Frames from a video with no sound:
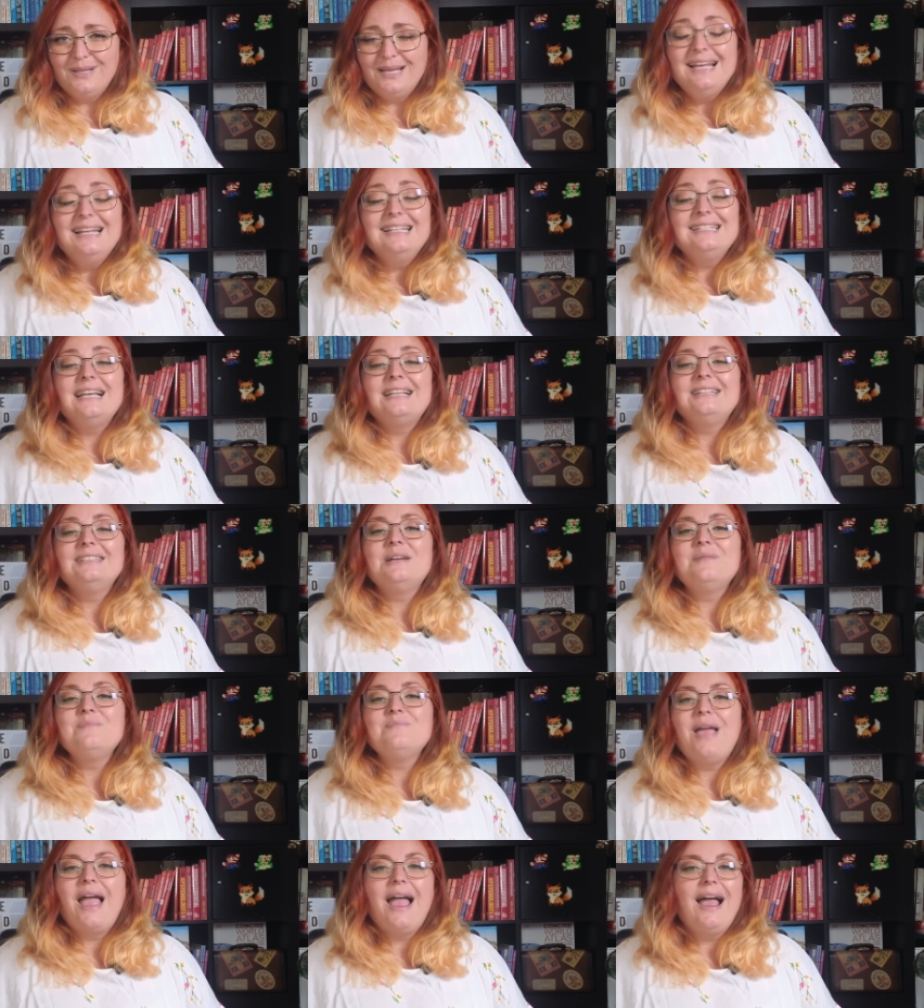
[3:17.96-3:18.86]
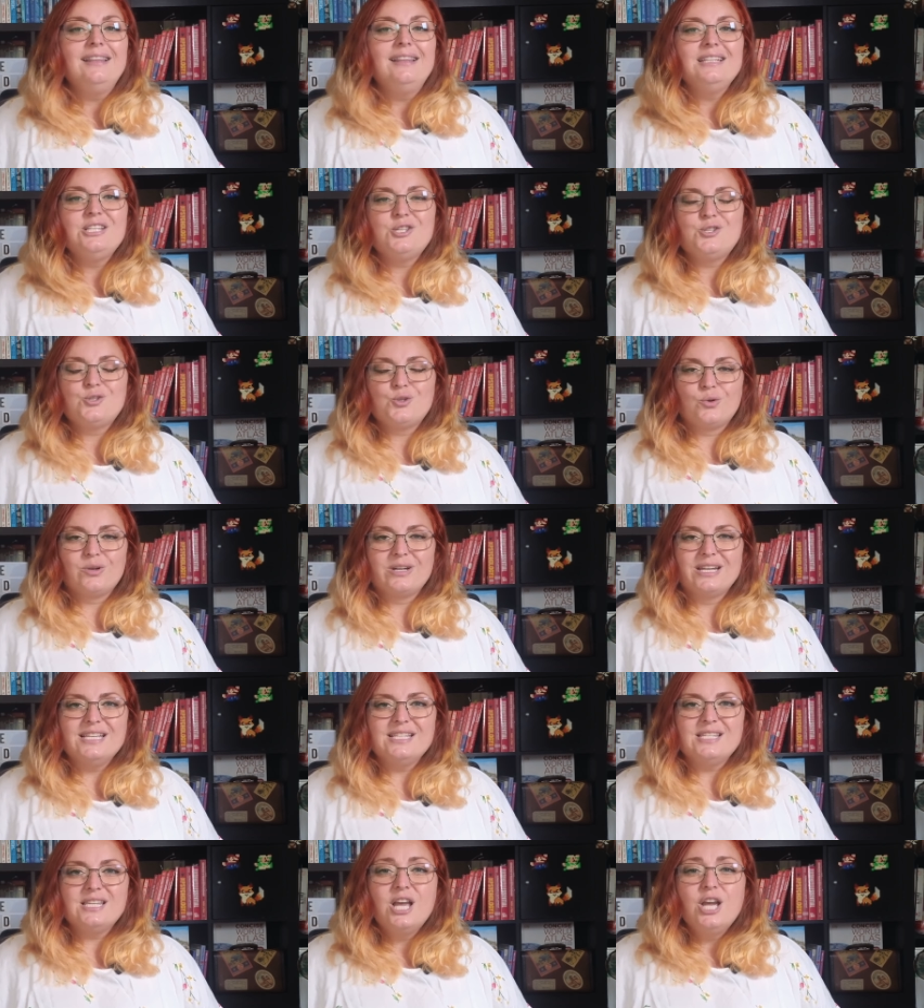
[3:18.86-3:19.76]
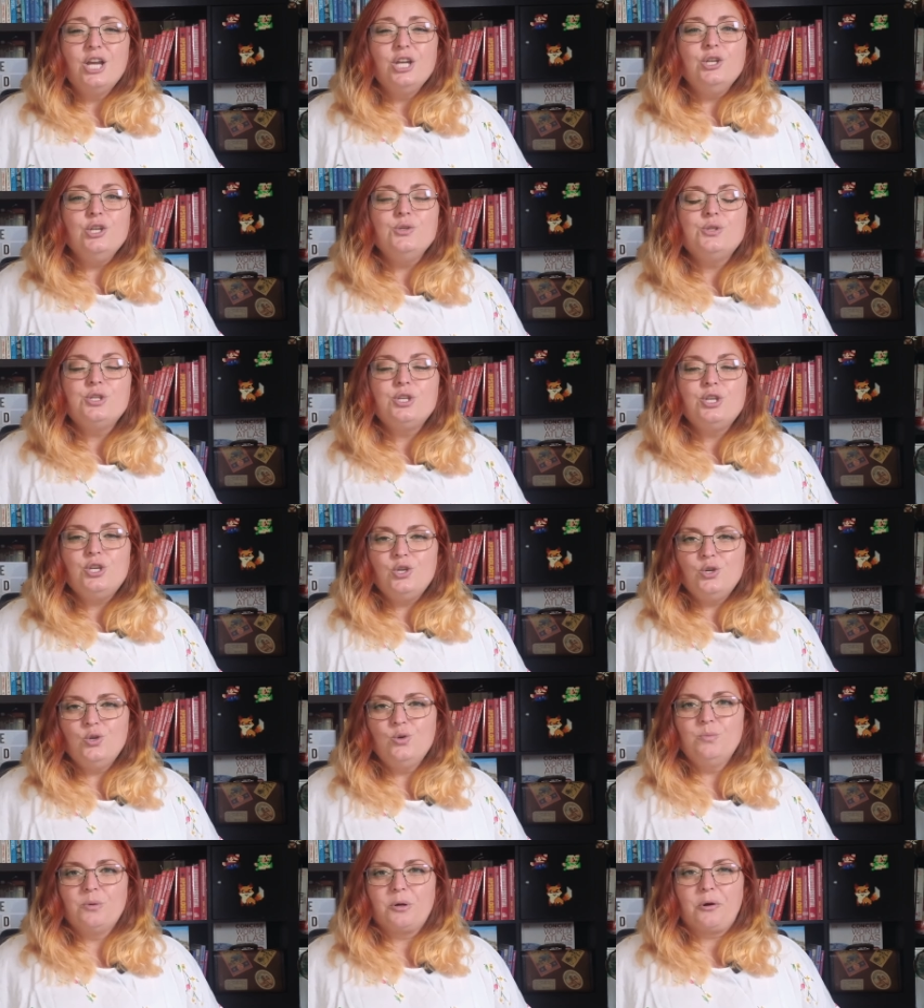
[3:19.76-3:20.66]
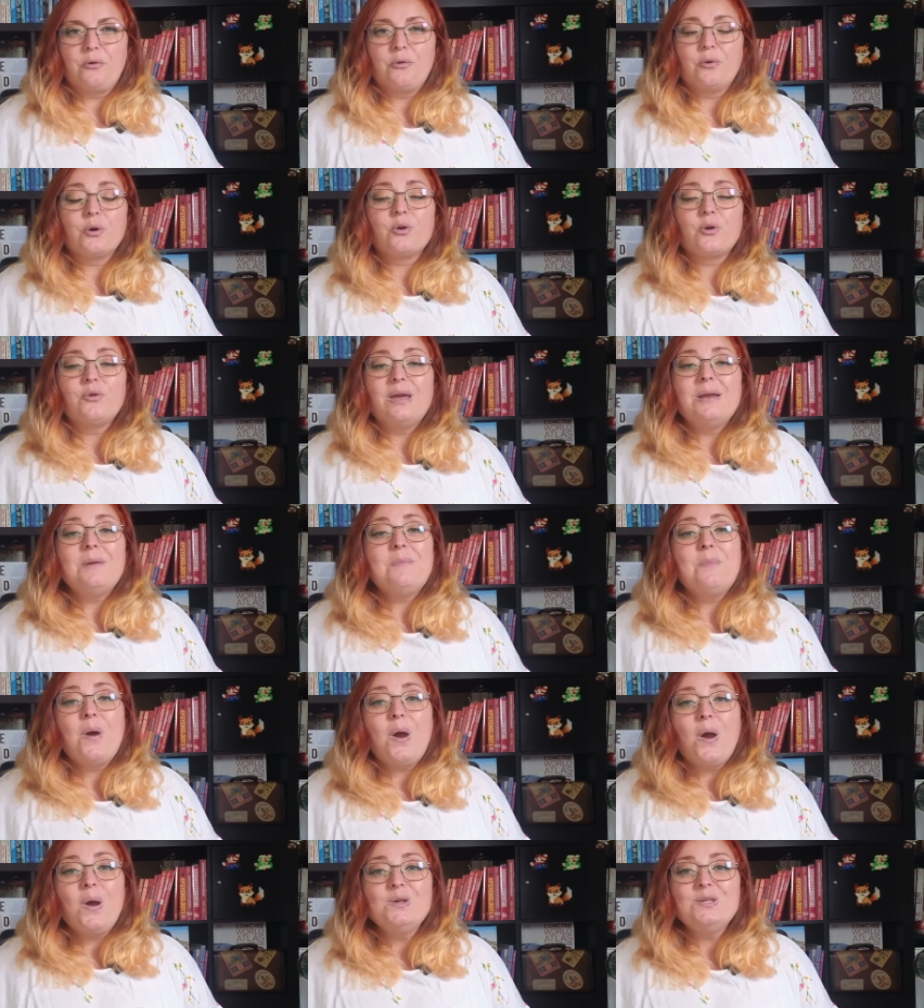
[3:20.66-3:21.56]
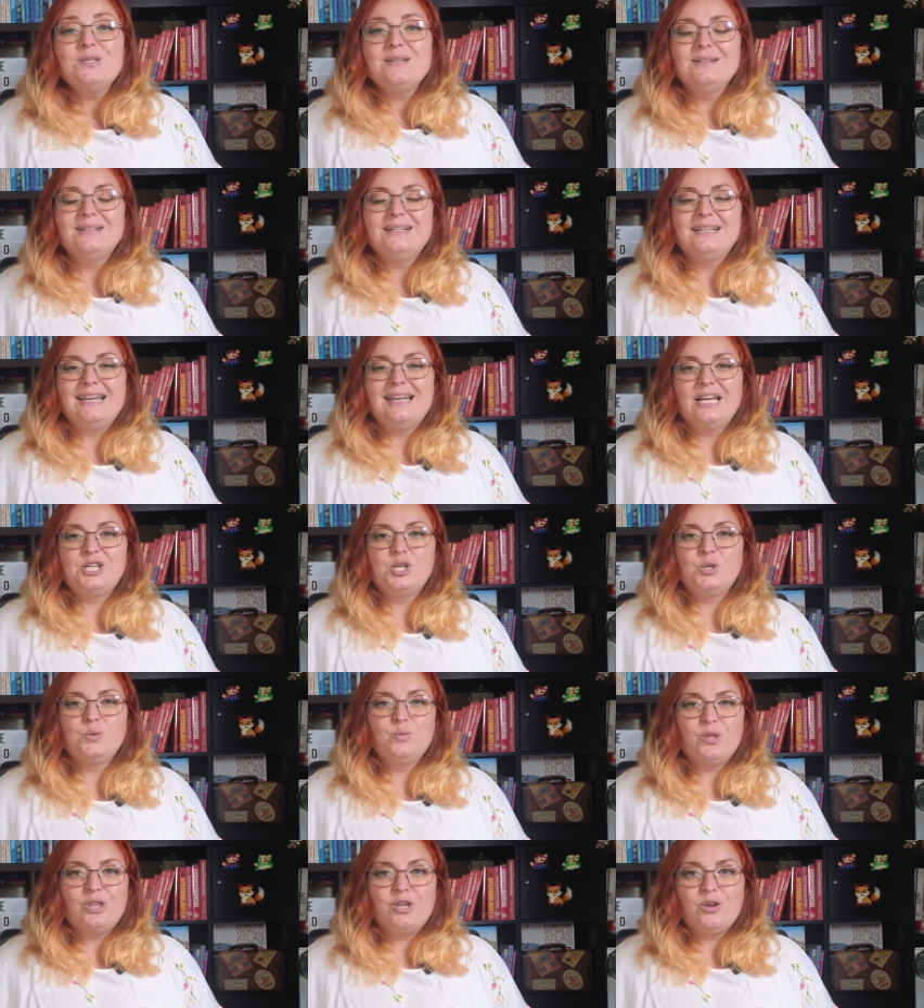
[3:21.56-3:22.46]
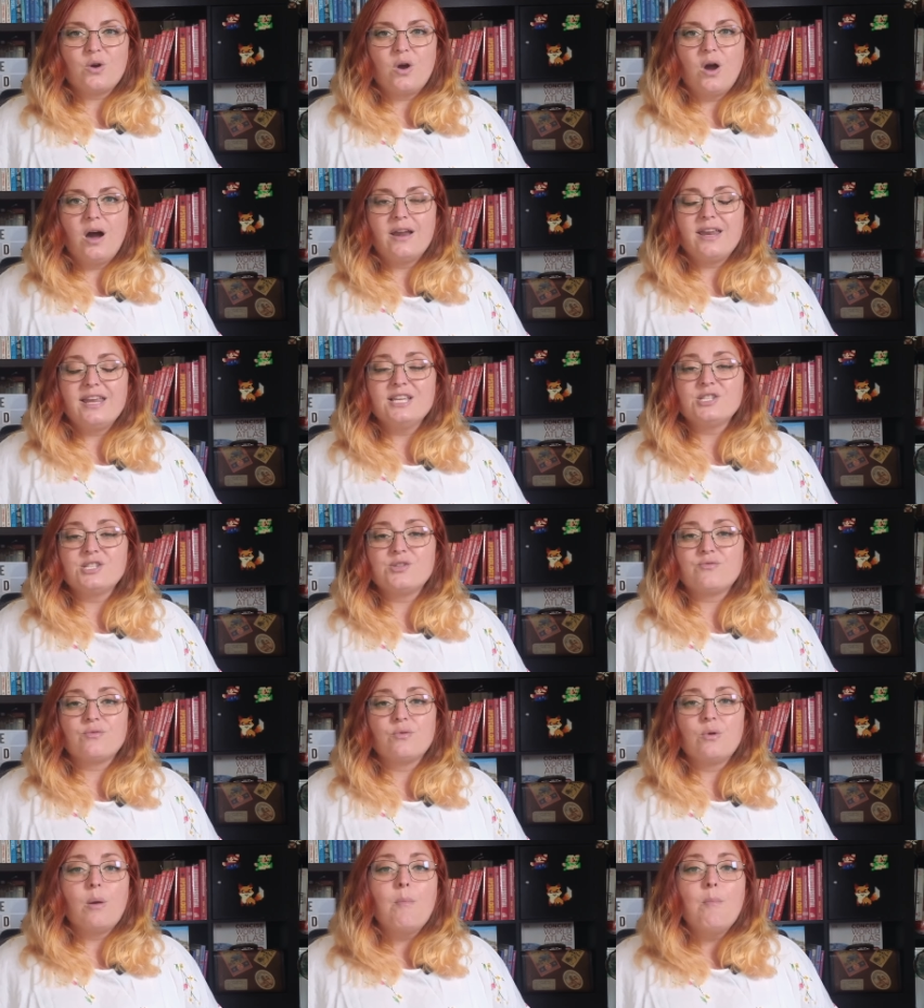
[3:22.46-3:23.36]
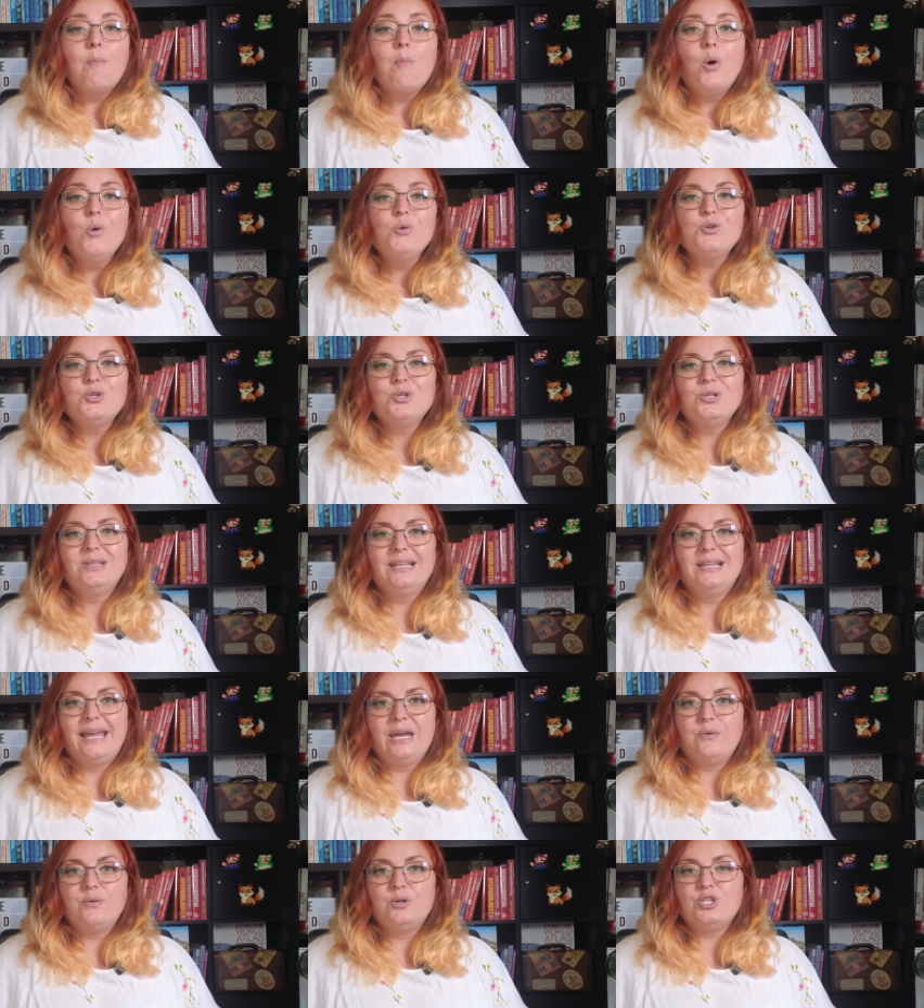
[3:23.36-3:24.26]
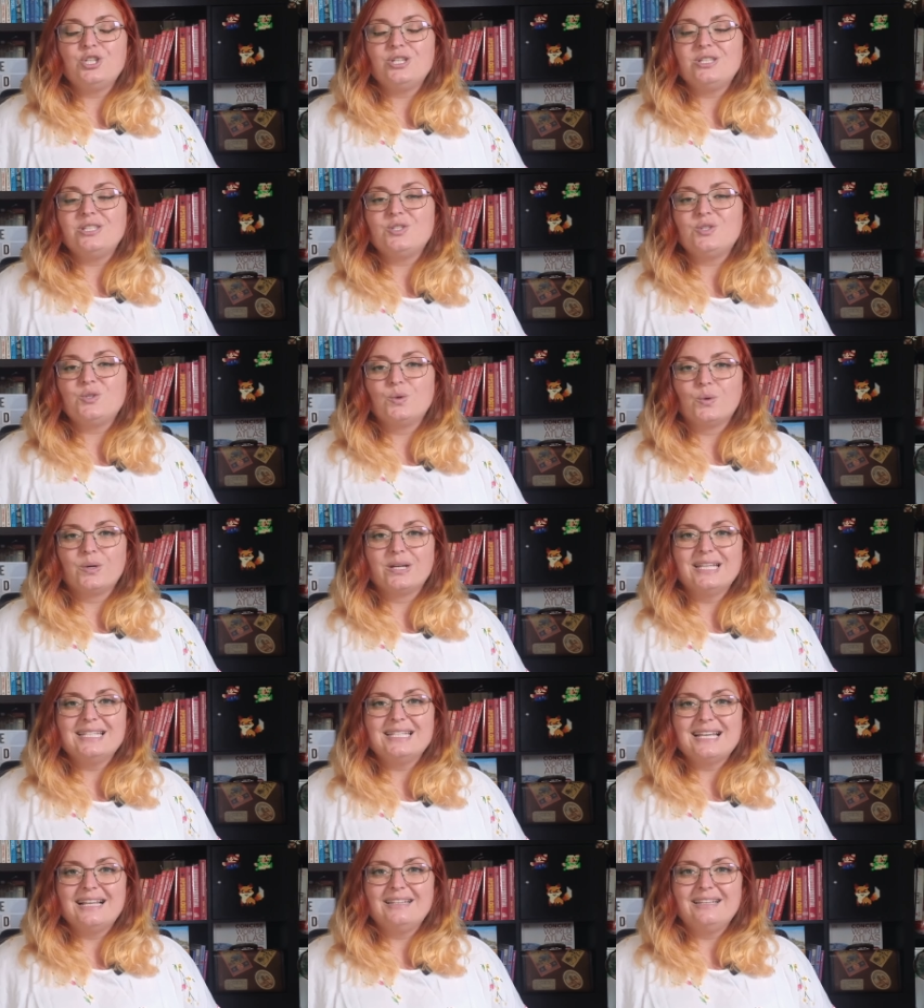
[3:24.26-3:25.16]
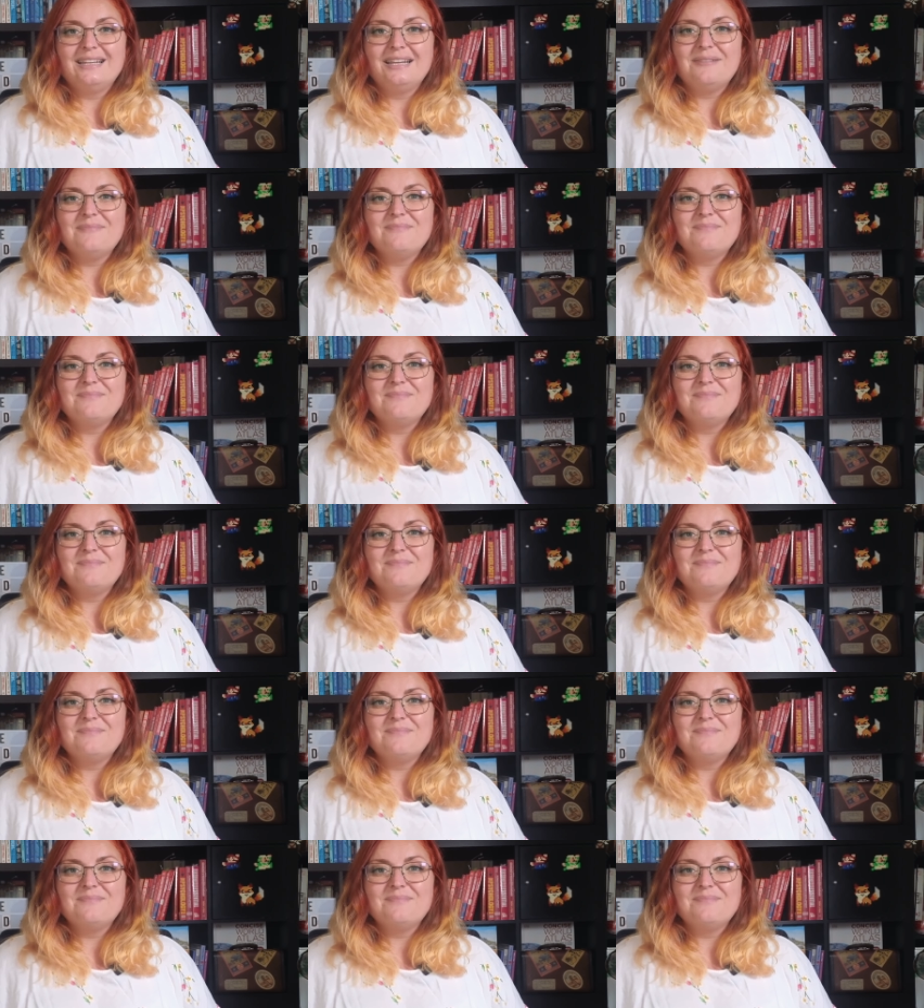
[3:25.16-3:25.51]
Tell compelling stories, use humor, or create a personal connection with your audience through emotional language and storytelling.